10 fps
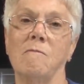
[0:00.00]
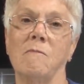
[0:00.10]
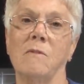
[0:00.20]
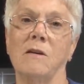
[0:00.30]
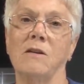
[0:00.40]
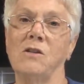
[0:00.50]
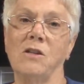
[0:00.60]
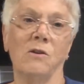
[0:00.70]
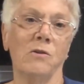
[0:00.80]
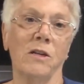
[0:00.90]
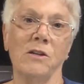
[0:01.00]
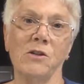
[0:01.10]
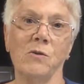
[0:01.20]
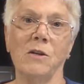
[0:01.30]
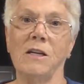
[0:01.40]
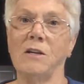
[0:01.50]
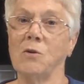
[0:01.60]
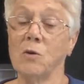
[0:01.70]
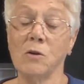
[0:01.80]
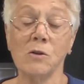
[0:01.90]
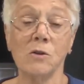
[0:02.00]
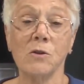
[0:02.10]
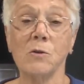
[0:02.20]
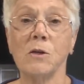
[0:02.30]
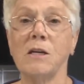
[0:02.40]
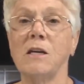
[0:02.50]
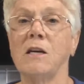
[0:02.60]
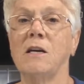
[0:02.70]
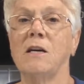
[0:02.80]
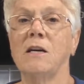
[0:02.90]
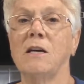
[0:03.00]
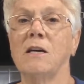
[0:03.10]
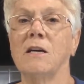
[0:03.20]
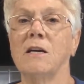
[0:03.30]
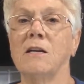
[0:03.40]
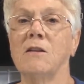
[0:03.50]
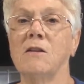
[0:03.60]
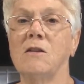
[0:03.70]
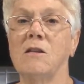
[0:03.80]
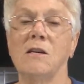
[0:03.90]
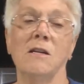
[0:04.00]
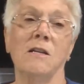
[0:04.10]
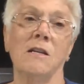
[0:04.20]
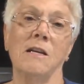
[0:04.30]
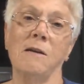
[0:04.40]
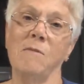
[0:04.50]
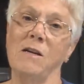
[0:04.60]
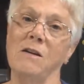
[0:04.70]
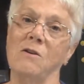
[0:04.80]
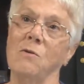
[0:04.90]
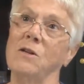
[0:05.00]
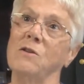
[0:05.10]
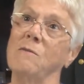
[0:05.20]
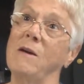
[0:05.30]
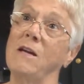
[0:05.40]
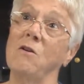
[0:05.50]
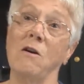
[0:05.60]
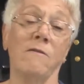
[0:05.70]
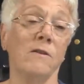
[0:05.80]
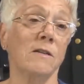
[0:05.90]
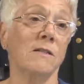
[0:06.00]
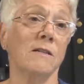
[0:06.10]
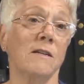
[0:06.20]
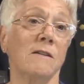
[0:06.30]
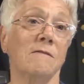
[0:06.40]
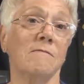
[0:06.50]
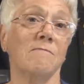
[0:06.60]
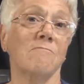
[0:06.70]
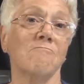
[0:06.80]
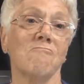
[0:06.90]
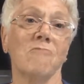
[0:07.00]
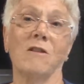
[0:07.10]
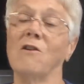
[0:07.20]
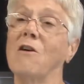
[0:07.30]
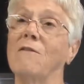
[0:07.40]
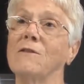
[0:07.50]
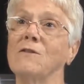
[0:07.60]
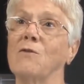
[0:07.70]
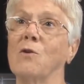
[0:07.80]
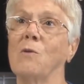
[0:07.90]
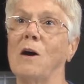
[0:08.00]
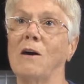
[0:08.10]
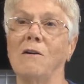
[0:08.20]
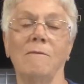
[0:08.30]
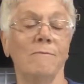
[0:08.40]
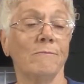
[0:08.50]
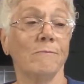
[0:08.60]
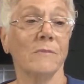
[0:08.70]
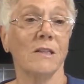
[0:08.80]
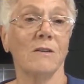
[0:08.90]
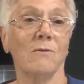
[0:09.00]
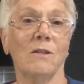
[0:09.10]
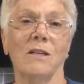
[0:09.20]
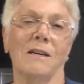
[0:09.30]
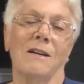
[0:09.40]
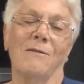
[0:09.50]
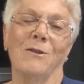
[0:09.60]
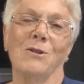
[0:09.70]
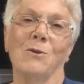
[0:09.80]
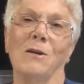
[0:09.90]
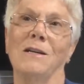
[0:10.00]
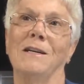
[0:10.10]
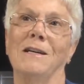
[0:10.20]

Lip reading: in general dentistry and oral surgery. And then they let me go into the main office and run the office for a while, which I kind of enjoyed.